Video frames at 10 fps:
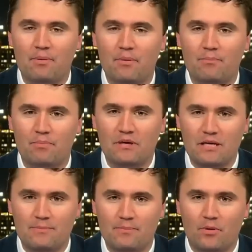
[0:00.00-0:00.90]
Kirk
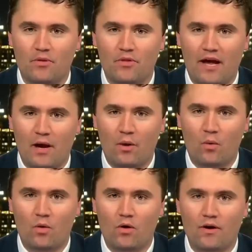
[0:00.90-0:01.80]
also talked about it
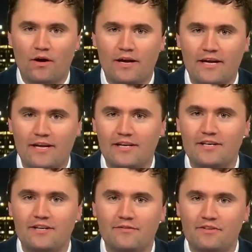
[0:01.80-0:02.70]
earlier this year,
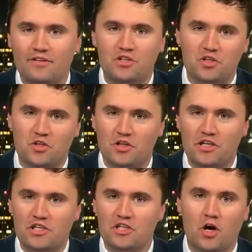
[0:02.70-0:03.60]
just days after
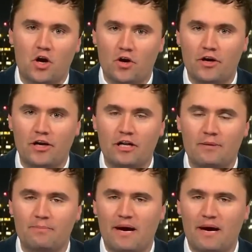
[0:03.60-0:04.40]
I called him out in a previous